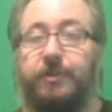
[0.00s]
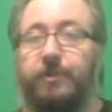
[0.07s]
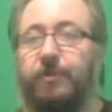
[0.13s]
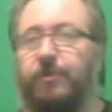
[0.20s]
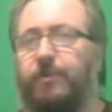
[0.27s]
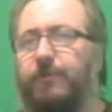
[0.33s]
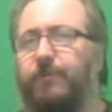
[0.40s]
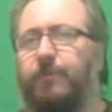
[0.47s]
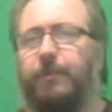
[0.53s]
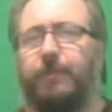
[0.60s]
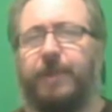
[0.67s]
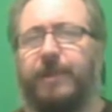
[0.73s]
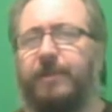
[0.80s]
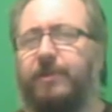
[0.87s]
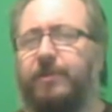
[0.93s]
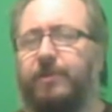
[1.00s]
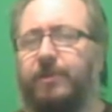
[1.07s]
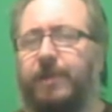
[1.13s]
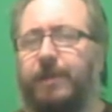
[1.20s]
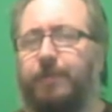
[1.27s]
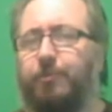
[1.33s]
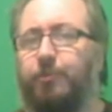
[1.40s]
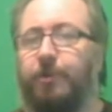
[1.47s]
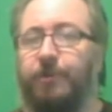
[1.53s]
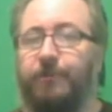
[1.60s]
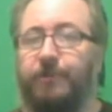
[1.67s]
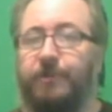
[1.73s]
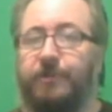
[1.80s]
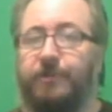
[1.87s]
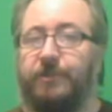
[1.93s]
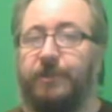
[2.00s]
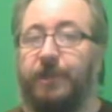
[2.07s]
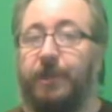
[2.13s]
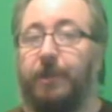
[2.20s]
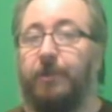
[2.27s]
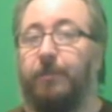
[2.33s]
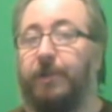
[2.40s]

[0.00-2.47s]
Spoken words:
Don't know if it would have made it to the top 12 list of the year,